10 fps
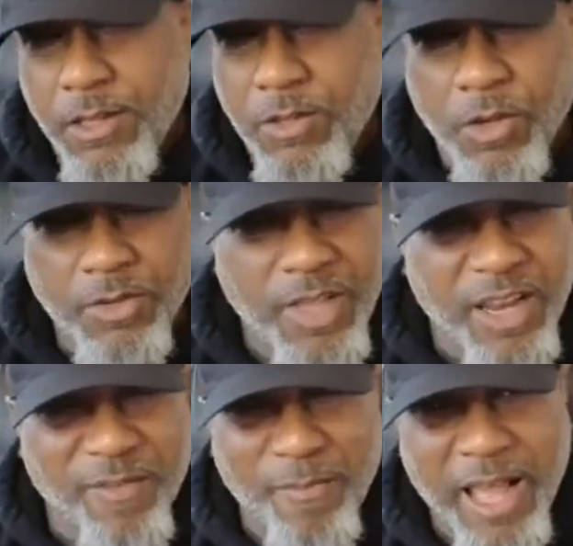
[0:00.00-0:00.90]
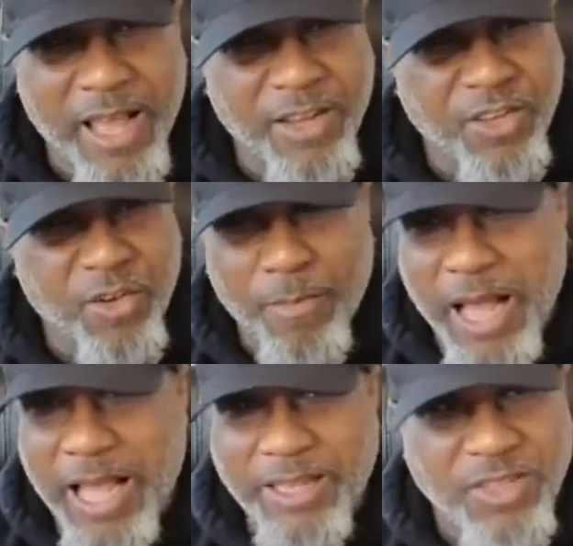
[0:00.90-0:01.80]
Your state of mind, your
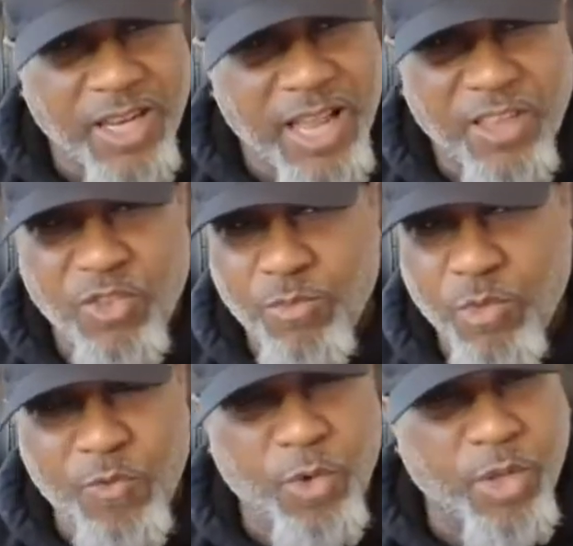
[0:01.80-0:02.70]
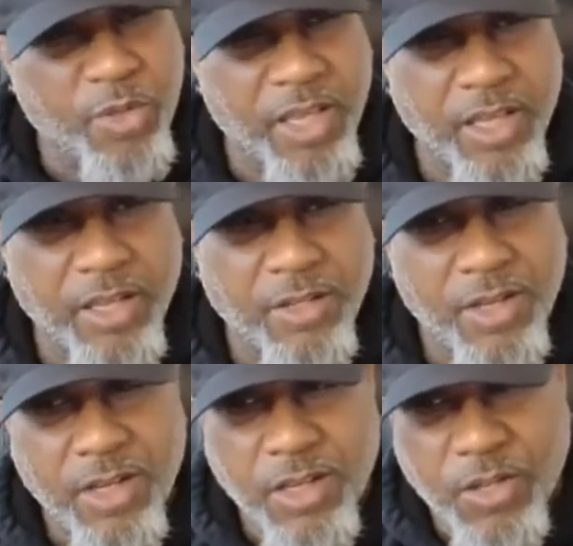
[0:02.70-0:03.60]
mindset, how you move on things,
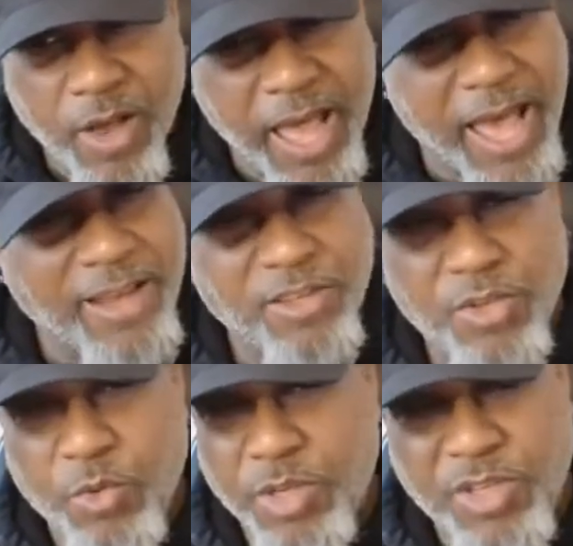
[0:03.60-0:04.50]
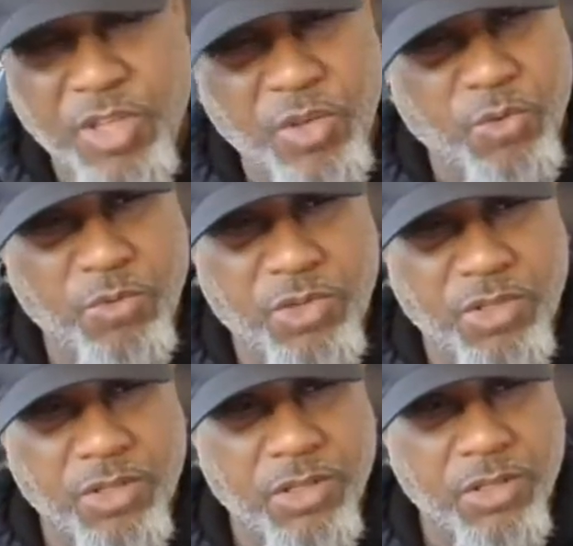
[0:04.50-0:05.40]
your attitude is
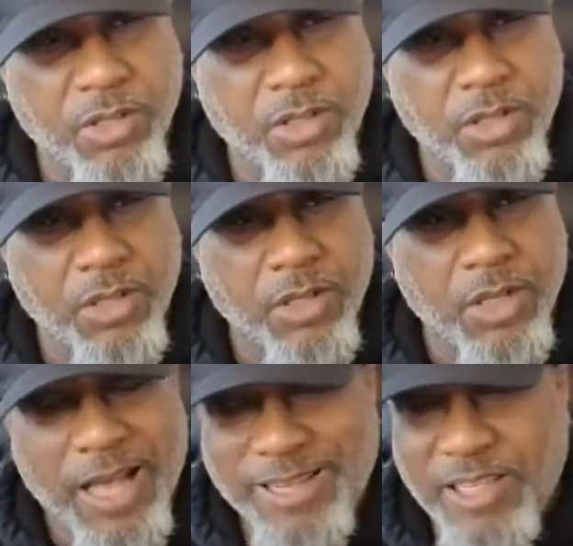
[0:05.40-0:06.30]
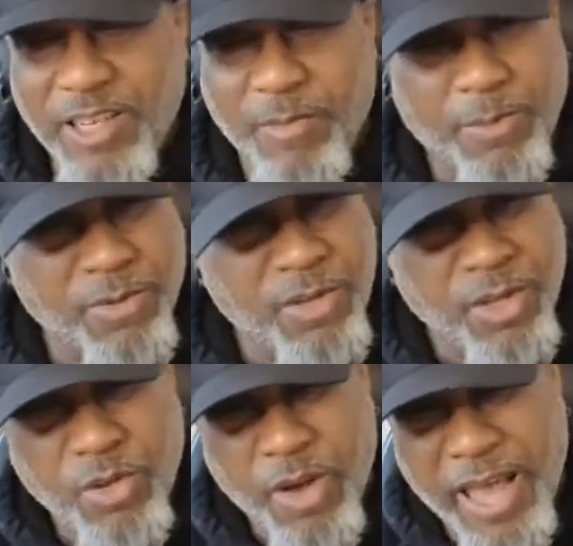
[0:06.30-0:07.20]
huge. I tell people
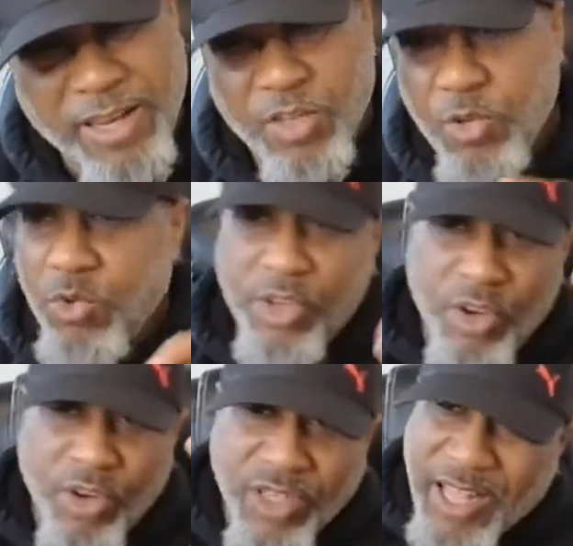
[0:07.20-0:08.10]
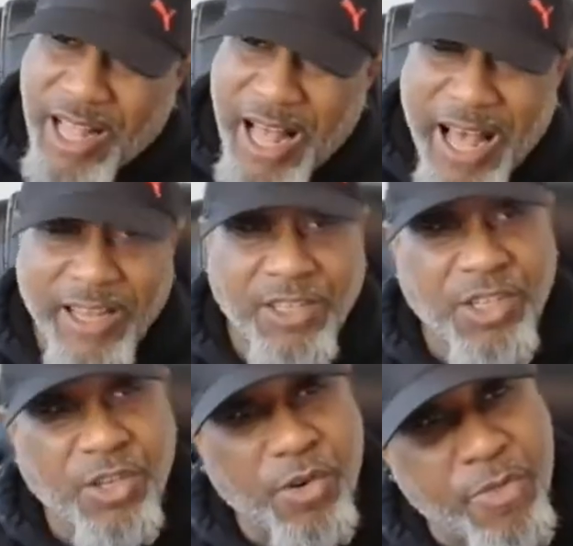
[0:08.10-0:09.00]
your attitude or your psychology,
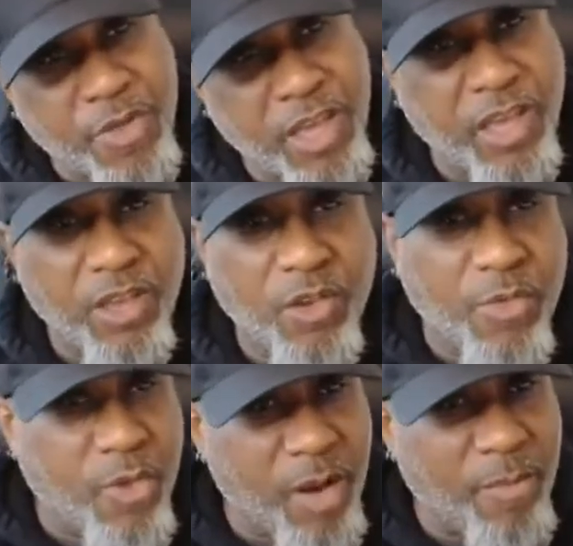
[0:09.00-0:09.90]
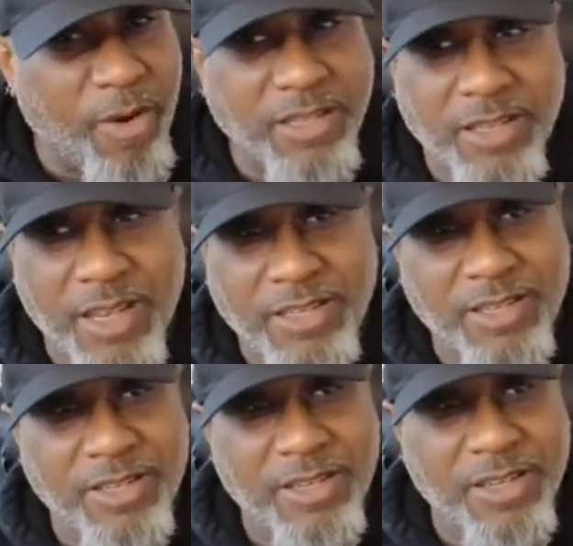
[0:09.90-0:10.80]
your thinking, your thought
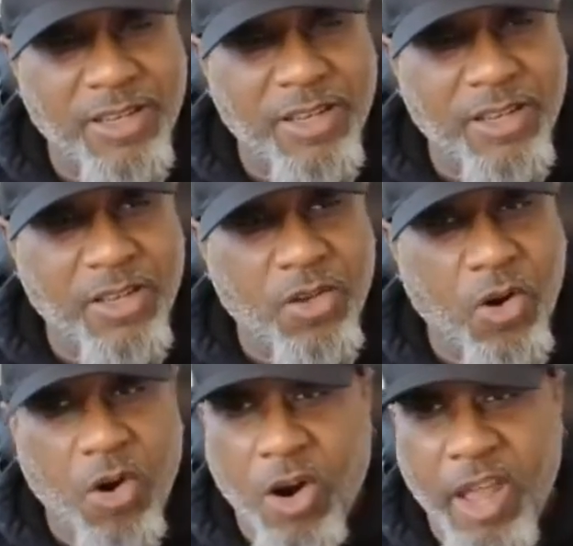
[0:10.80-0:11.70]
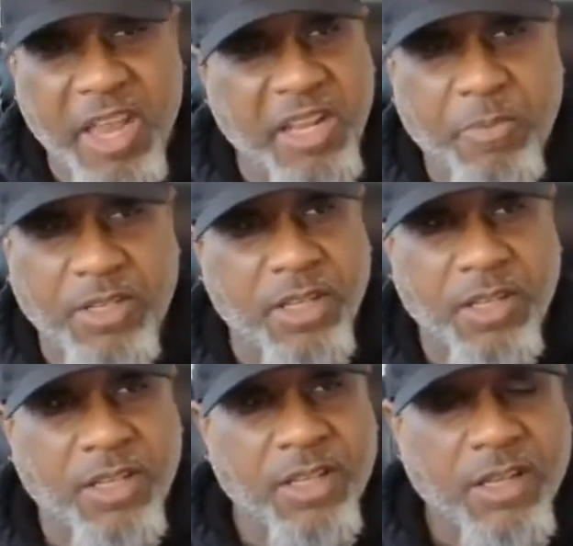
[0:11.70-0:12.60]
processes are 80%
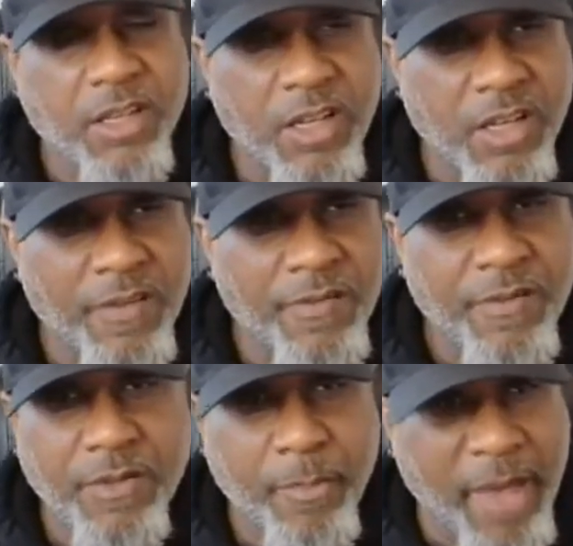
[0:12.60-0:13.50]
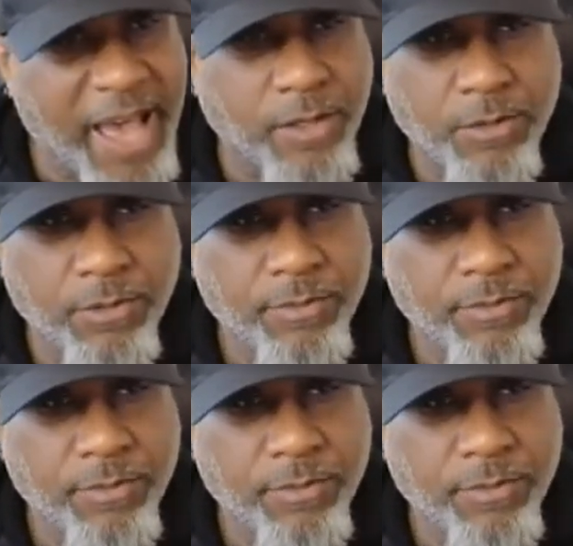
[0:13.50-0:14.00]
of the battle